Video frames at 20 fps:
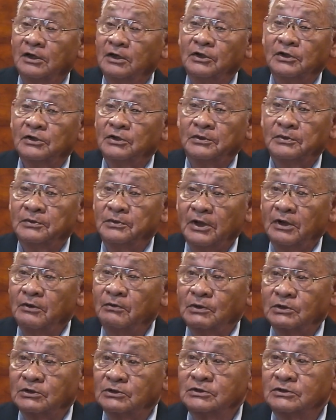uh, uh, there
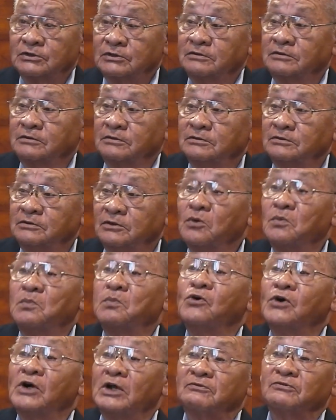was no
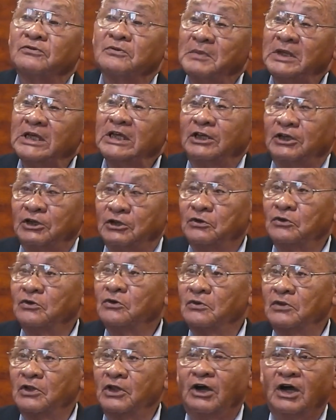point for me, you
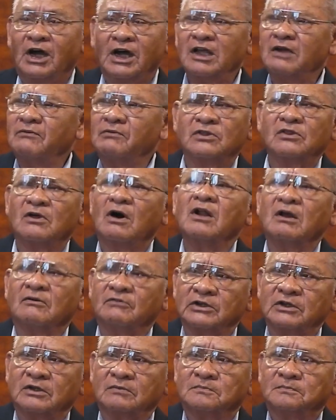know. There, I never thought of
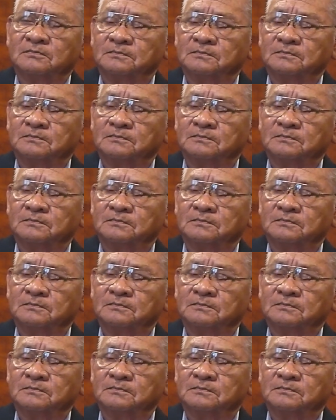it.